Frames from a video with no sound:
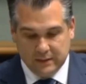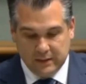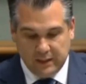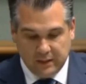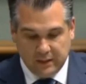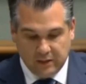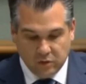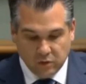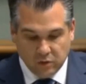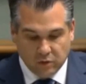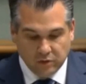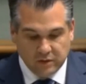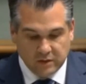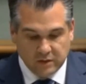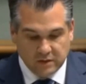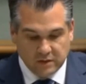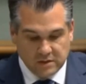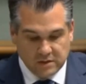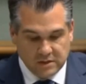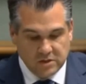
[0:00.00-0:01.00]
ignored the
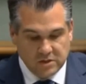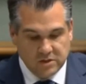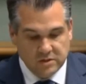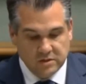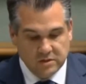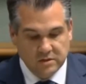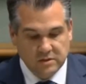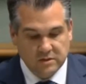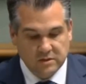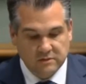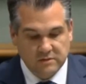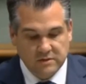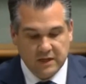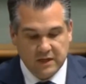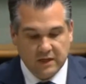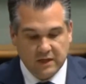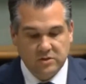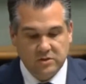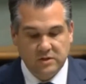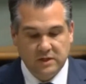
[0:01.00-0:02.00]
decisions of
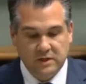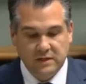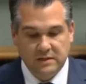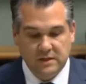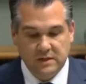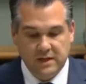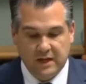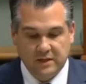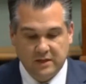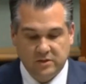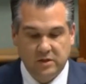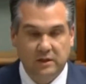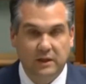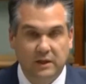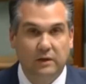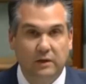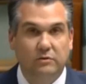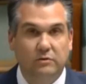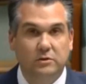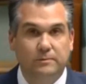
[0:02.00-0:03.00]
such
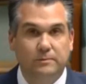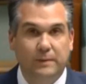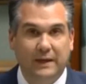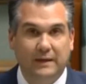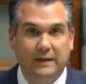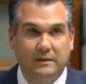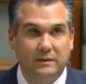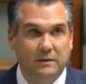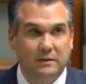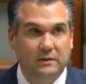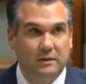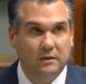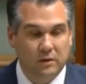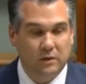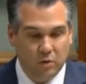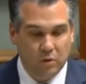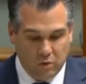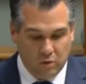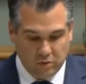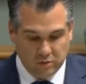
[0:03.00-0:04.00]
internationally respected
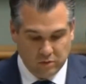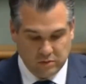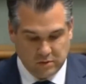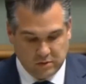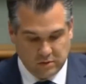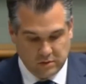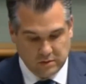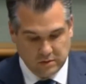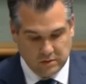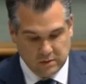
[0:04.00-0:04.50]
courts.